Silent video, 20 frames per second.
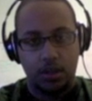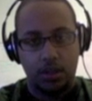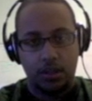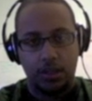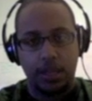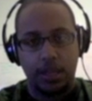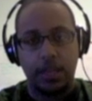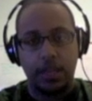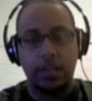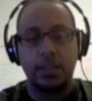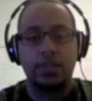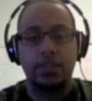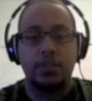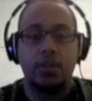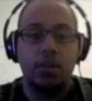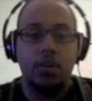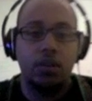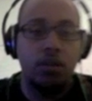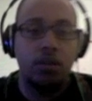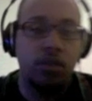90, because
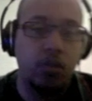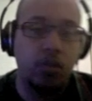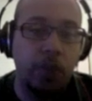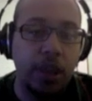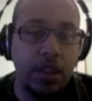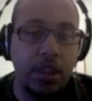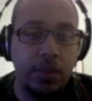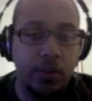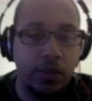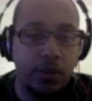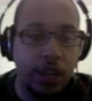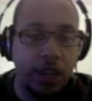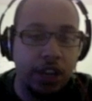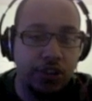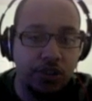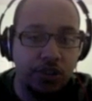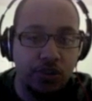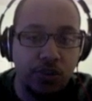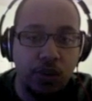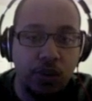the way the
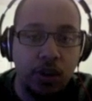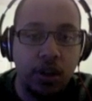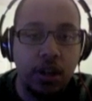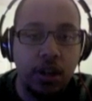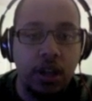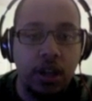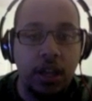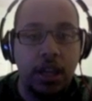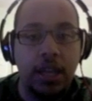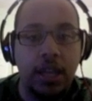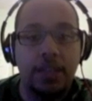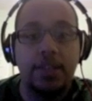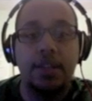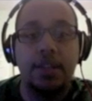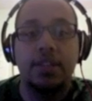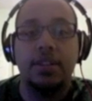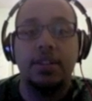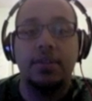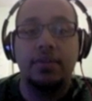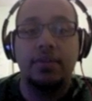rotations work is that
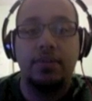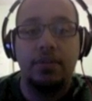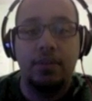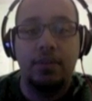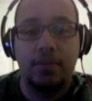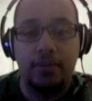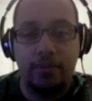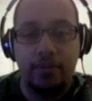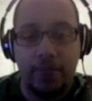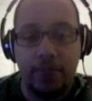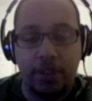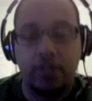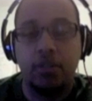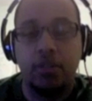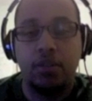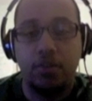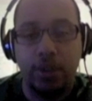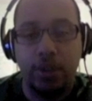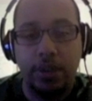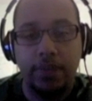it's a vector
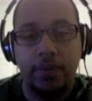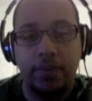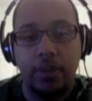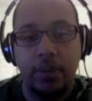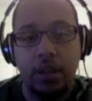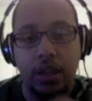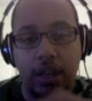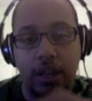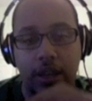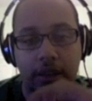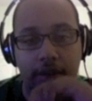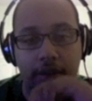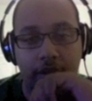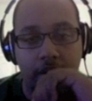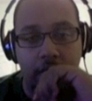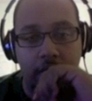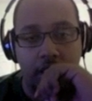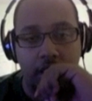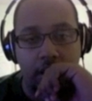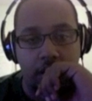3.
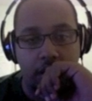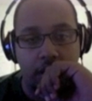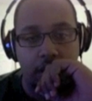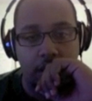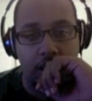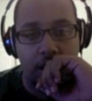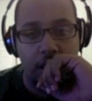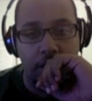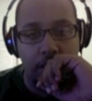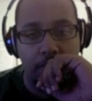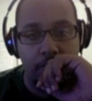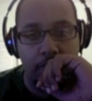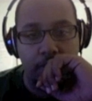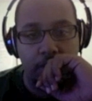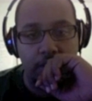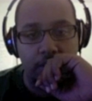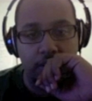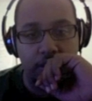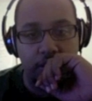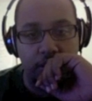Um,
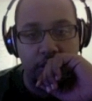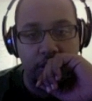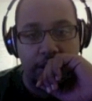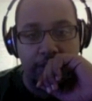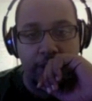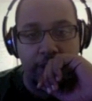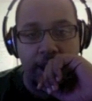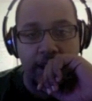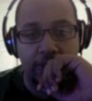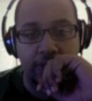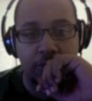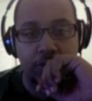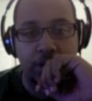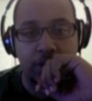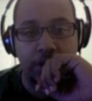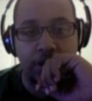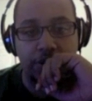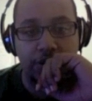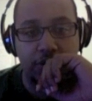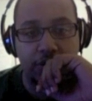you have your x
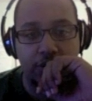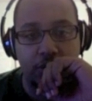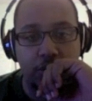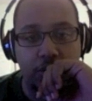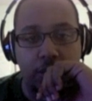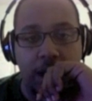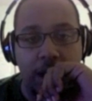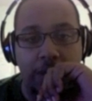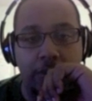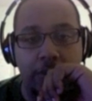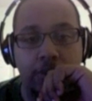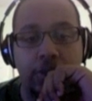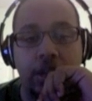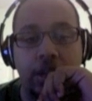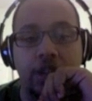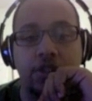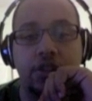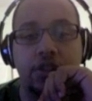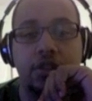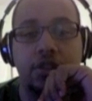rotation, your y
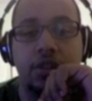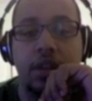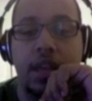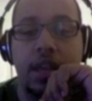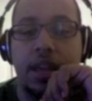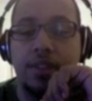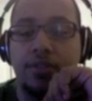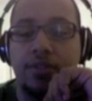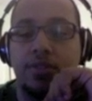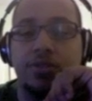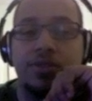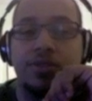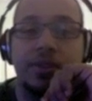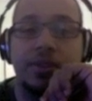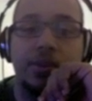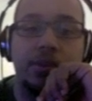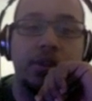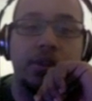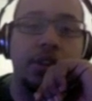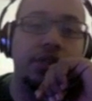rotation, and your z
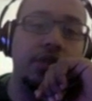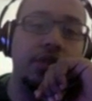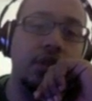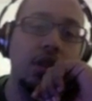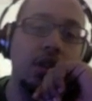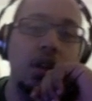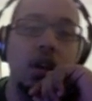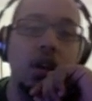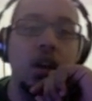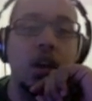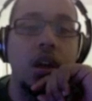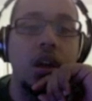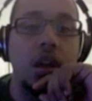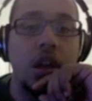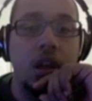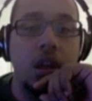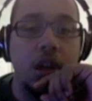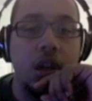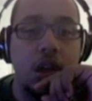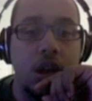rotation.
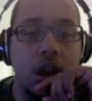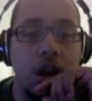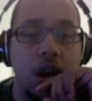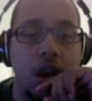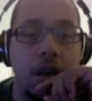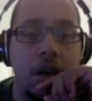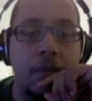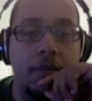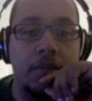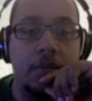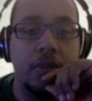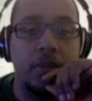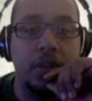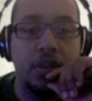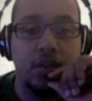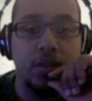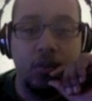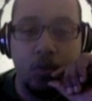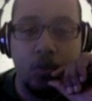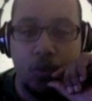Um,
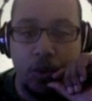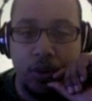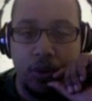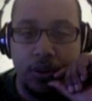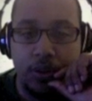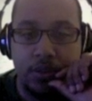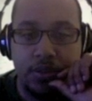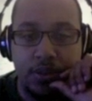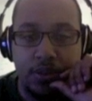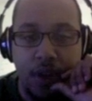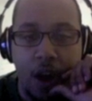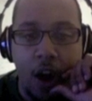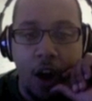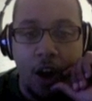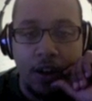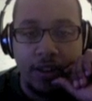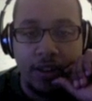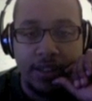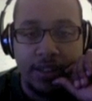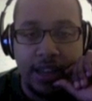we're
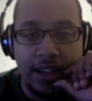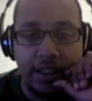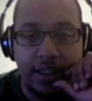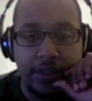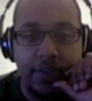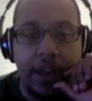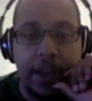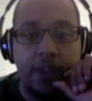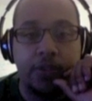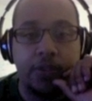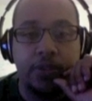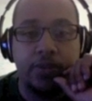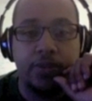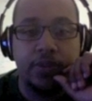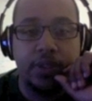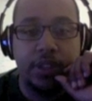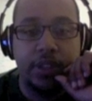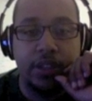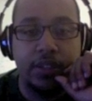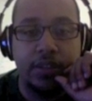hard setting the values of
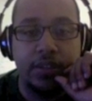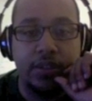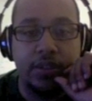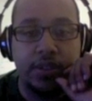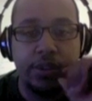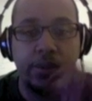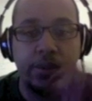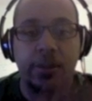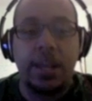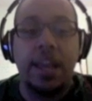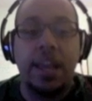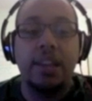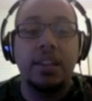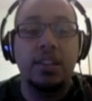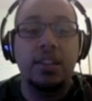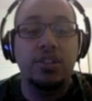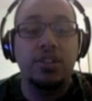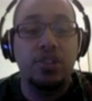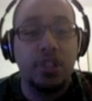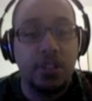these 0, 90
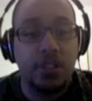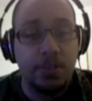just